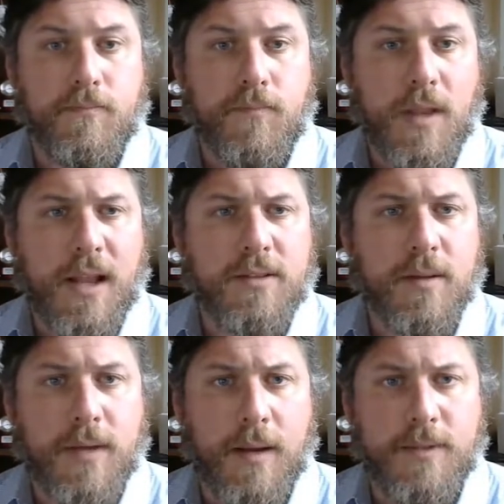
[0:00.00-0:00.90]
Now,
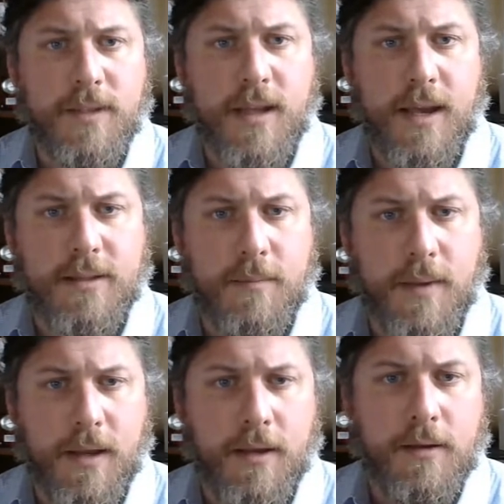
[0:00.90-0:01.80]
sometimes this takes a
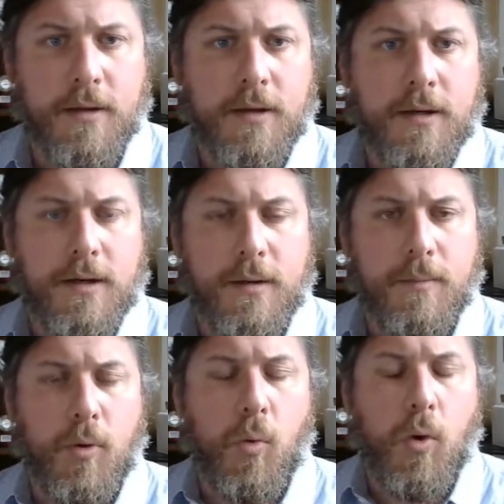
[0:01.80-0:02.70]
minute, but
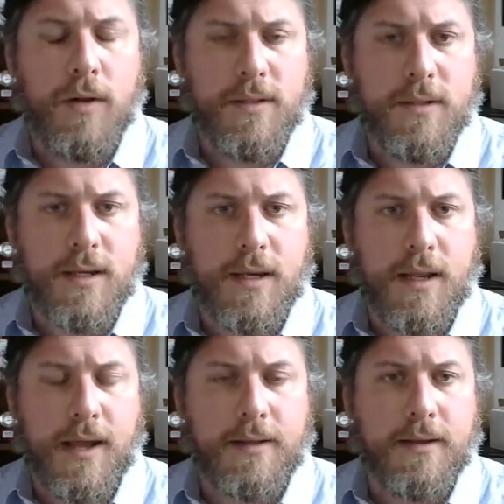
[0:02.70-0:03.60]
once it's
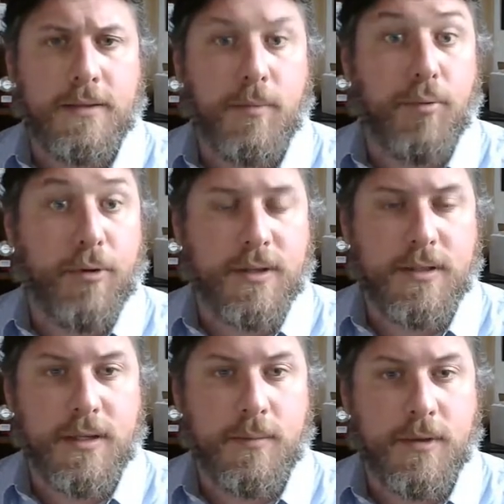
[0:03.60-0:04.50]
connected, it's a pretty
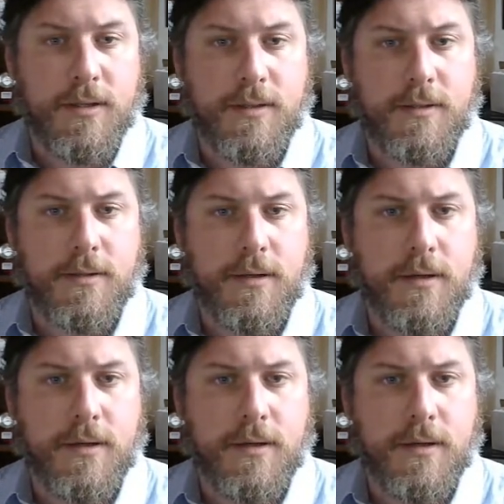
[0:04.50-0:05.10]
seamless